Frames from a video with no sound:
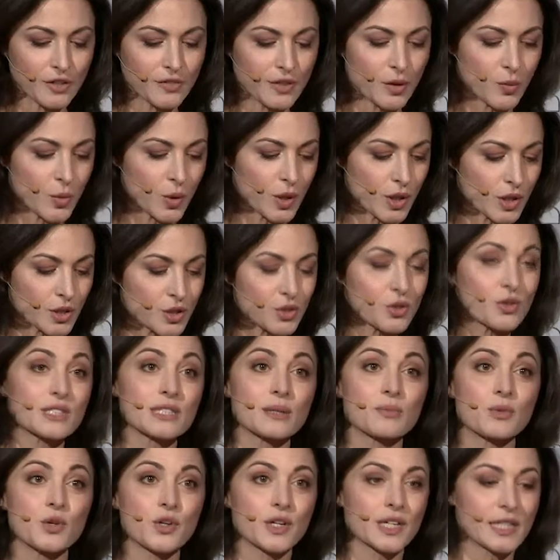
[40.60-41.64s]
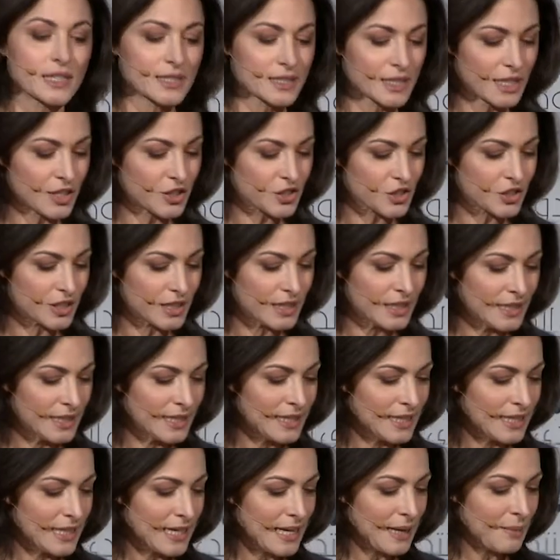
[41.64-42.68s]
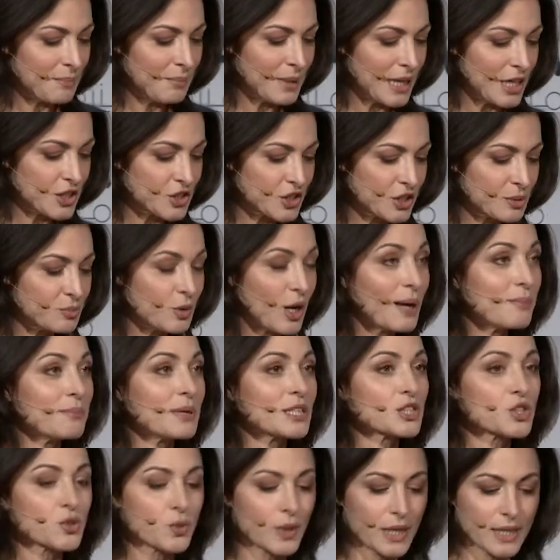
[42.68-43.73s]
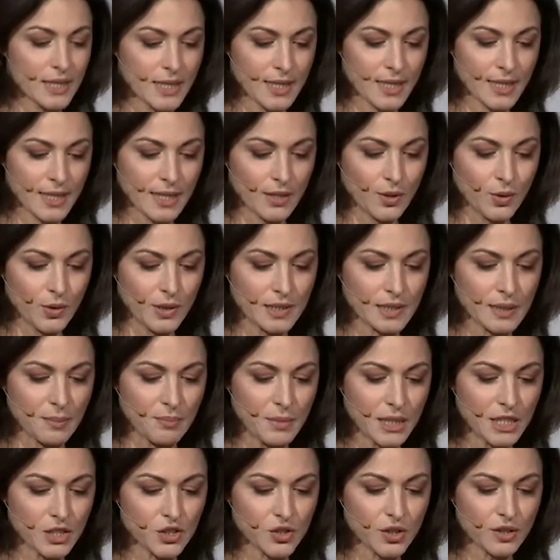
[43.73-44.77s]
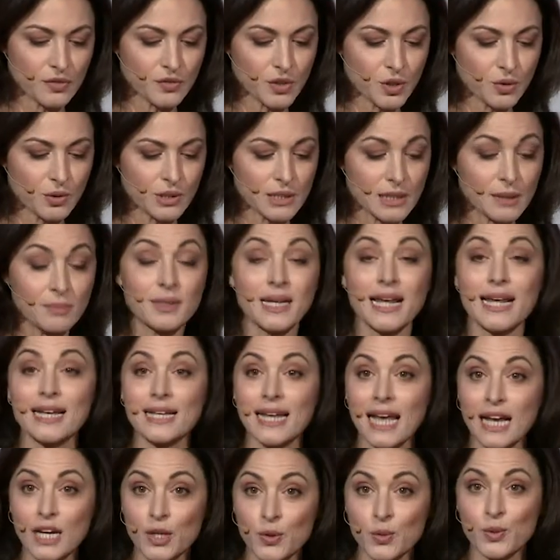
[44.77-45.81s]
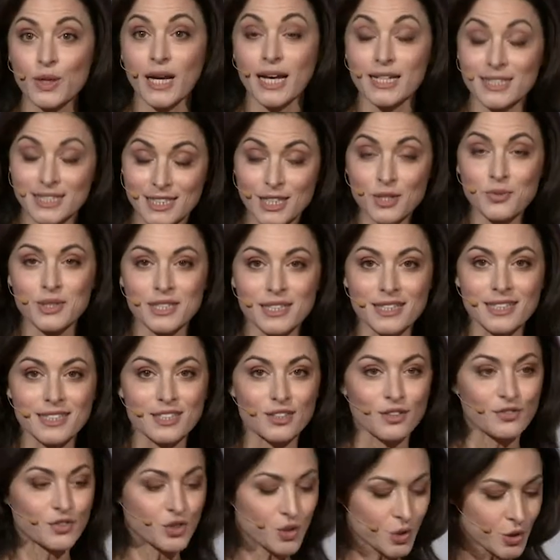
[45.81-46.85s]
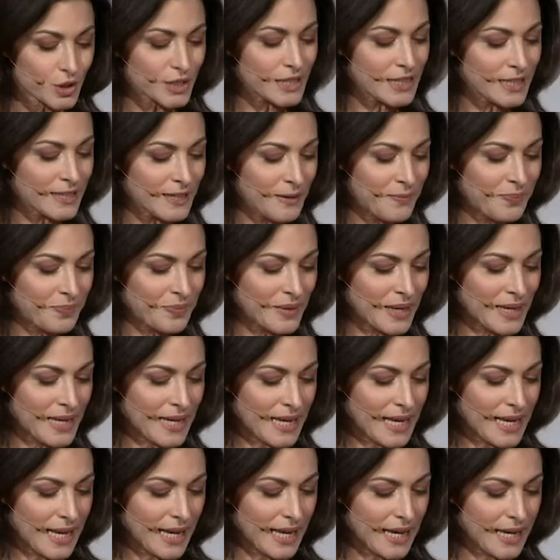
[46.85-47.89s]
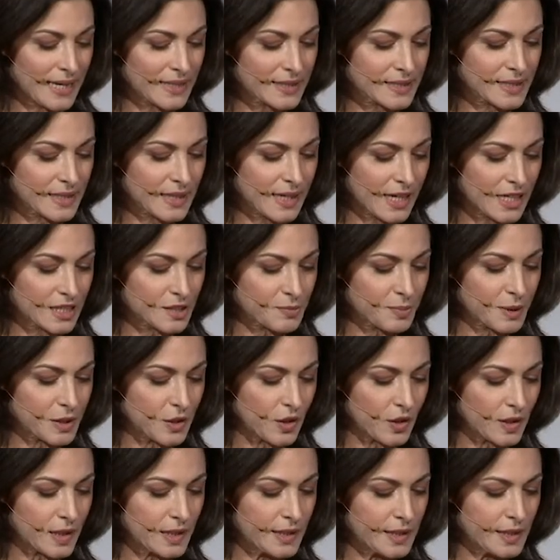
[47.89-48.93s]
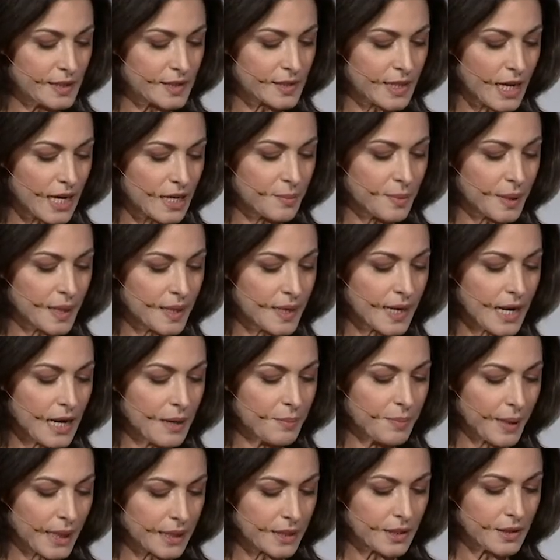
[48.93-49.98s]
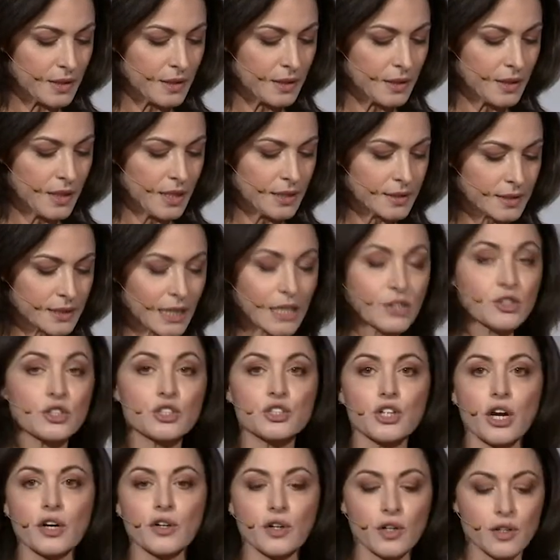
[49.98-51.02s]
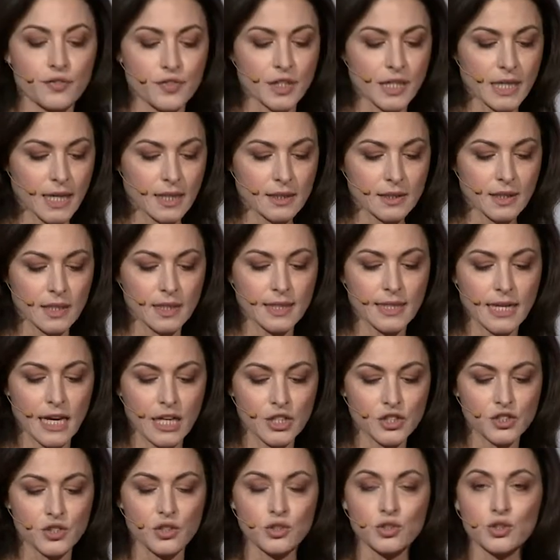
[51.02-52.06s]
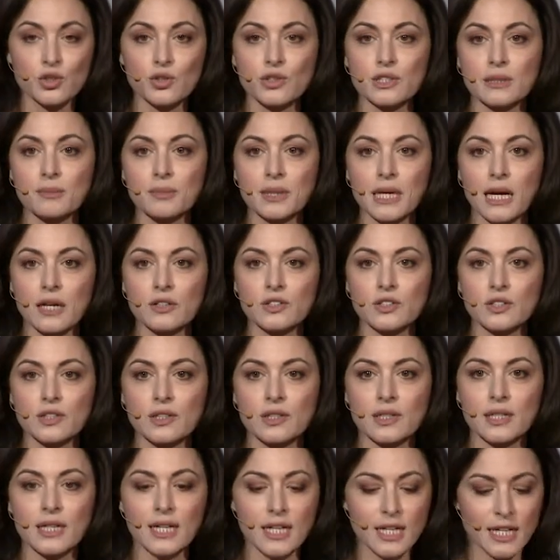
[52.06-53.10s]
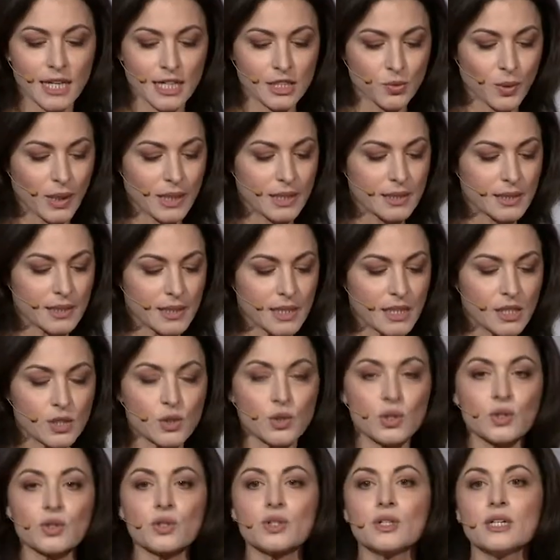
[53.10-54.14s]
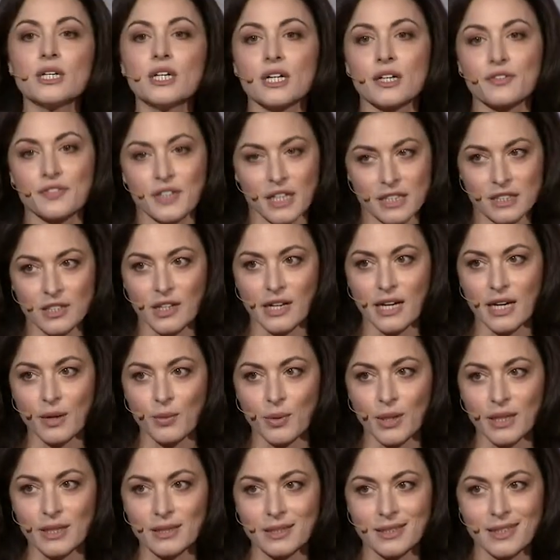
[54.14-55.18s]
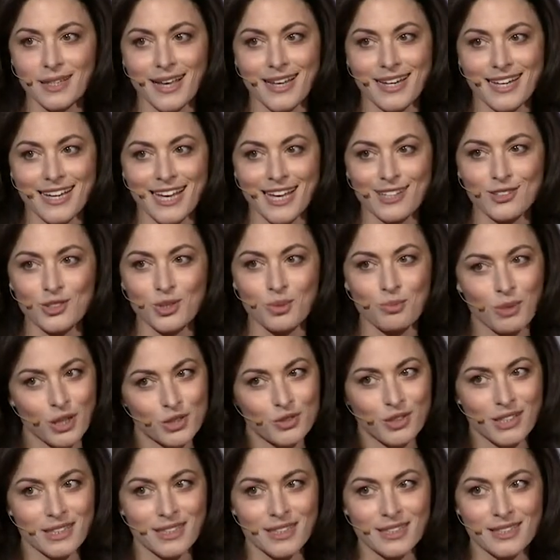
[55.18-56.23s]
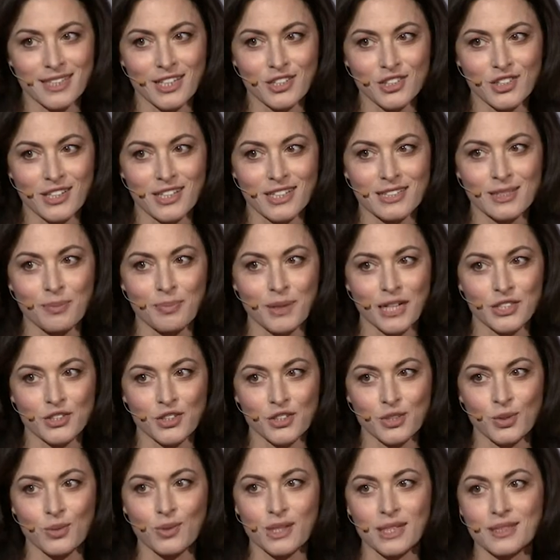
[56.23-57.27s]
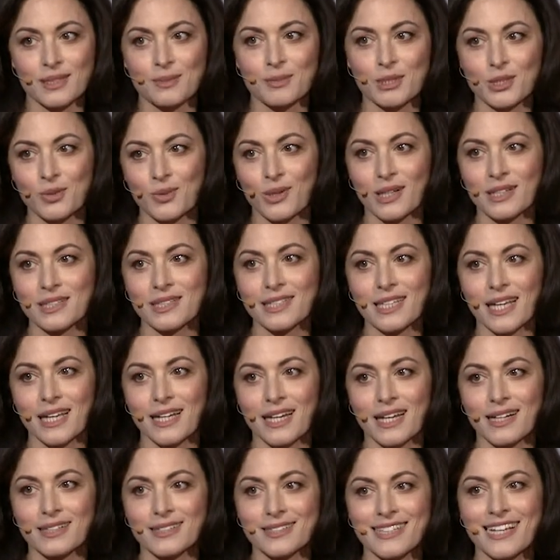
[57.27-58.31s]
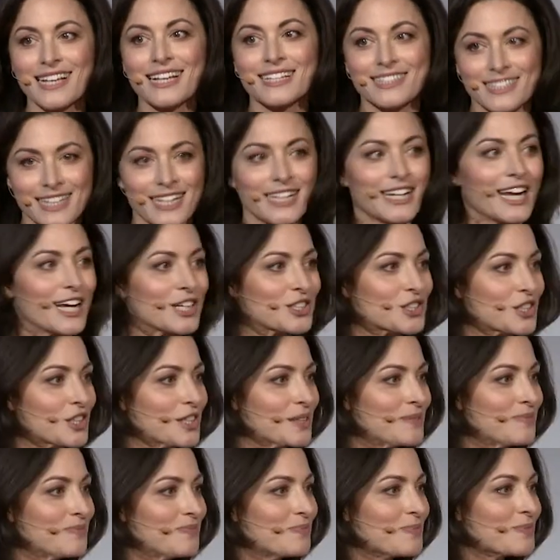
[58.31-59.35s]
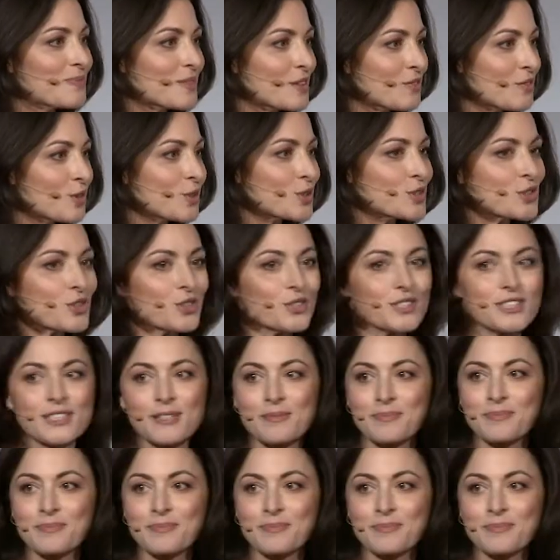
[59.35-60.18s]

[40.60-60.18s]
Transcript: of the World Tourism Organization, Majid Mohammad Shweiki, who is the Minister of Tourism and Antiquities of Jordan, and last but not least, Akbar Al-Bakr, Secretary General of the Qatar National Tourism Council, as well as CEO of Qatar Airways. And again, to moderate this session, it's a pleasure to welcome as well CNN's Zain Asher. The floor is yours.